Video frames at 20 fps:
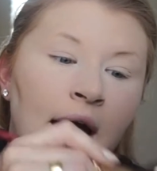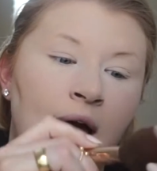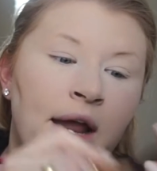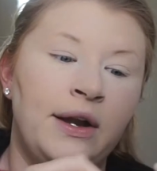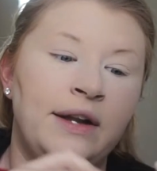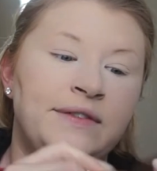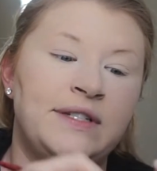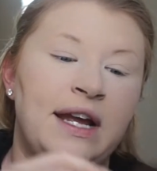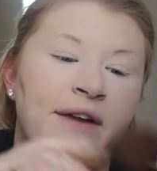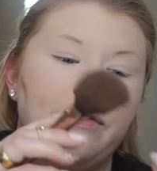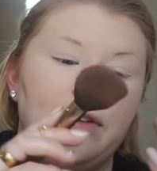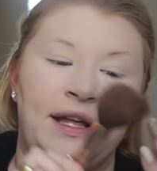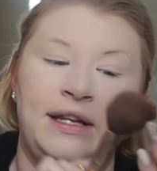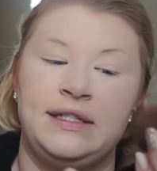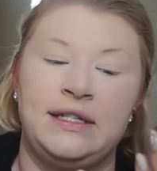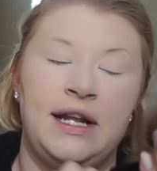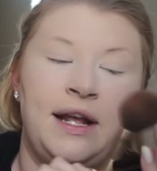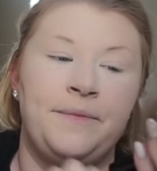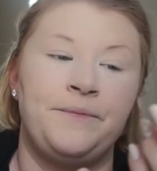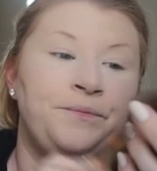I don't have time for
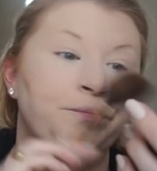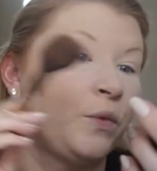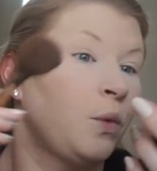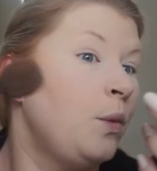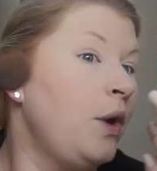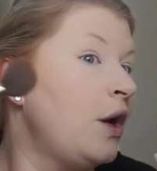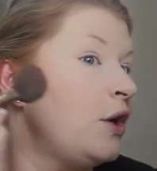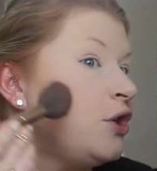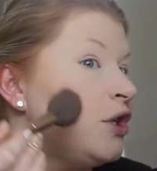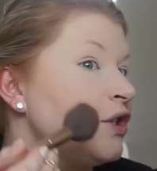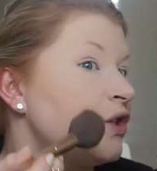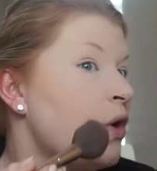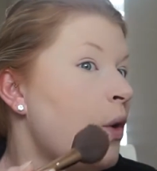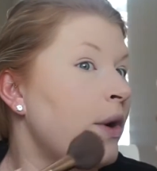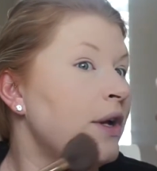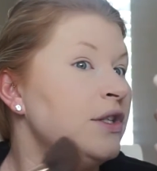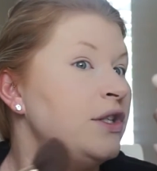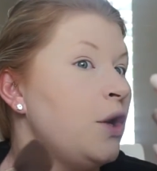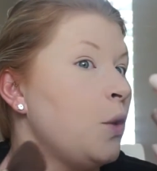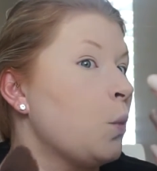that. We're just
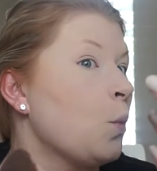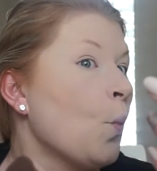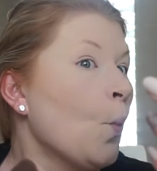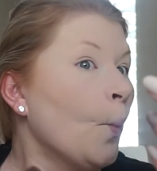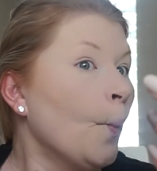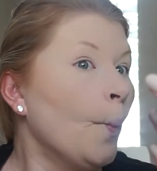going to